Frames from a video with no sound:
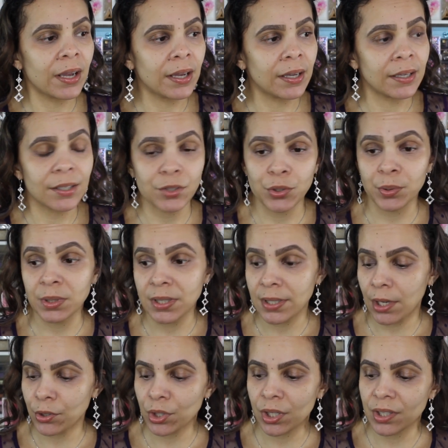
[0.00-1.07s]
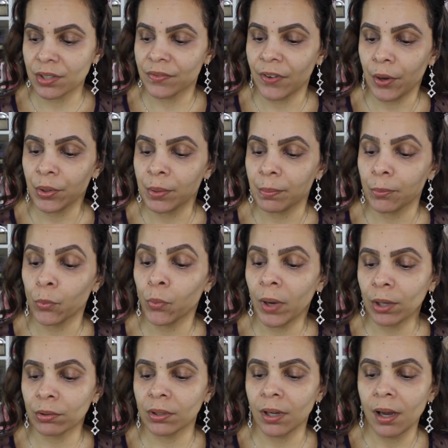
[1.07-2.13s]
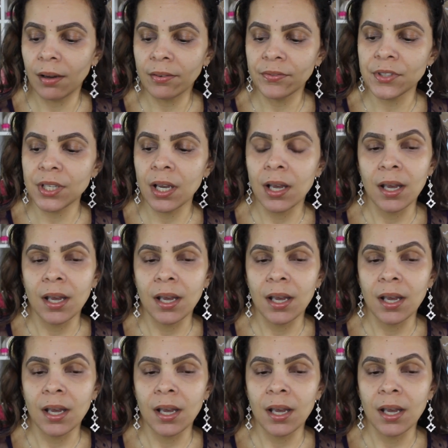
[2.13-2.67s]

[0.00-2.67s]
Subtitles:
and as you can tell, she's very well loved.